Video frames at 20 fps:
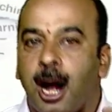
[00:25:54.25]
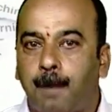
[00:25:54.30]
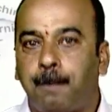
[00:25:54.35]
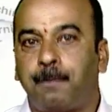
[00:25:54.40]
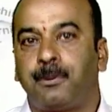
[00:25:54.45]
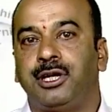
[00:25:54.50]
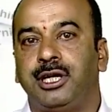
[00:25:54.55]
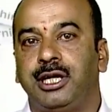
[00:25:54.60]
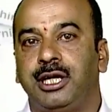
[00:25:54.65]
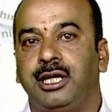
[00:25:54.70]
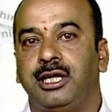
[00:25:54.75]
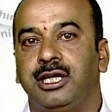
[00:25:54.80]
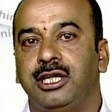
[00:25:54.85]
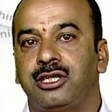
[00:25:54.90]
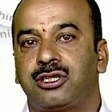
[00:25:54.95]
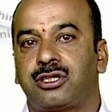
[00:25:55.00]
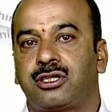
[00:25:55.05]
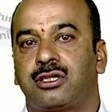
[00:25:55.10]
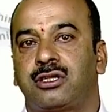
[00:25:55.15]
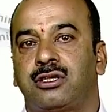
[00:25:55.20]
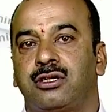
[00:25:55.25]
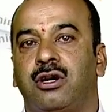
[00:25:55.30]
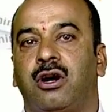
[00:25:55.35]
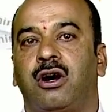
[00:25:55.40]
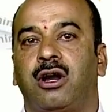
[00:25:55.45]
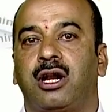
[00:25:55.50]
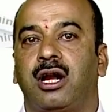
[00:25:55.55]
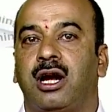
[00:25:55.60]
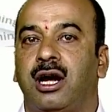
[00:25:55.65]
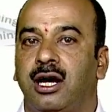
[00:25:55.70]
upgrade his
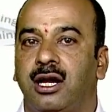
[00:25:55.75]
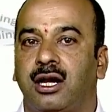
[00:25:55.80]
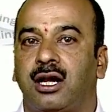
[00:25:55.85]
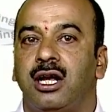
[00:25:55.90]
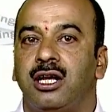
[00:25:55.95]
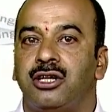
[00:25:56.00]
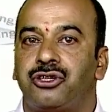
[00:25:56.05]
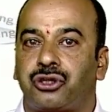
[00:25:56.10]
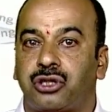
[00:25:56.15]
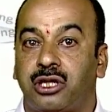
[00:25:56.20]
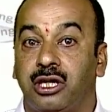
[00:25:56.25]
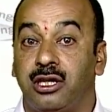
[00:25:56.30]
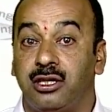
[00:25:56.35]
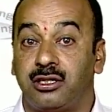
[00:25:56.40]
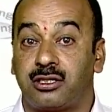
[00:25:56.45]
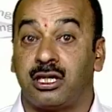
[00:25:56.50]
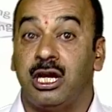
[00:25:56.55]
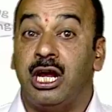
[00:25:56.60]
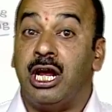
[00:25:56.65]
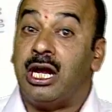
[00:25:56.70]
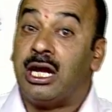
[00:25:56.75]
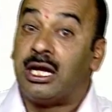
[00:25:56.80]
or her skills.